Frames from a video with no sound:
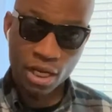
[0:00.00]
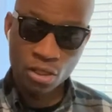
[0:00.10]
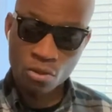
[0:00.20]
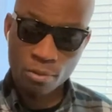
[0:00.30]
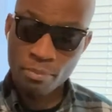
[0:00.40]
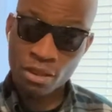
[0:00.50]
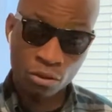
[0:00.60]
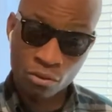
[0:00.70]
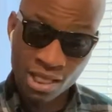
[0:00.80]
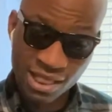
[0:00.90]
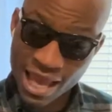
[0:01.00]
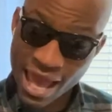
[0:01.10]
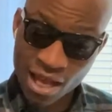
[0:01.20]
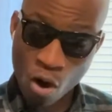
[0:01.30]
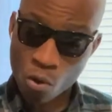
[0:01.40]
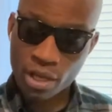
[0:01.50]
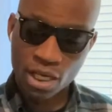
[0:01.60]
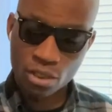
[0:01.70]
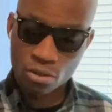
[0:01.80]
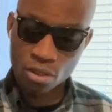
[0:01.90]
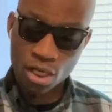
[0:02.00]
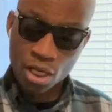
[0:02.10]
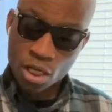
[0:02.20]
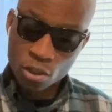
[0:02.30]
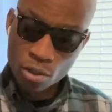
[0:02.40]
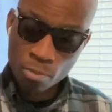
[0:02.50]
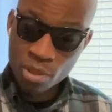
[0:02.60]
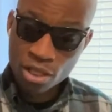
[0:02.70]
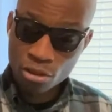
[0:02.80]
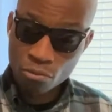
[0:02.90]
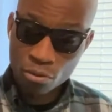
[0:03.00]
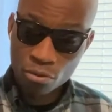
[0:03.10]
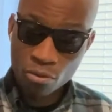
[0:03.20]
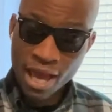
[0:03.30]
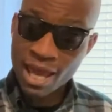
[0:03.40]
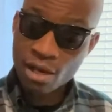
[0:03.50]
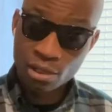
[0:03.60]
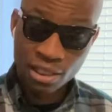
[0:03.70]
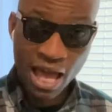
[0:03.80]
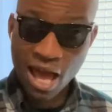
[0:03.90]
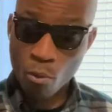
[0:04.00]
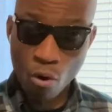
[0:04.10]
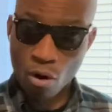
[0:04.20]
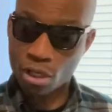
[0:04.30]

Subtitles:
You done been through the attack already. You done been through hell and high water.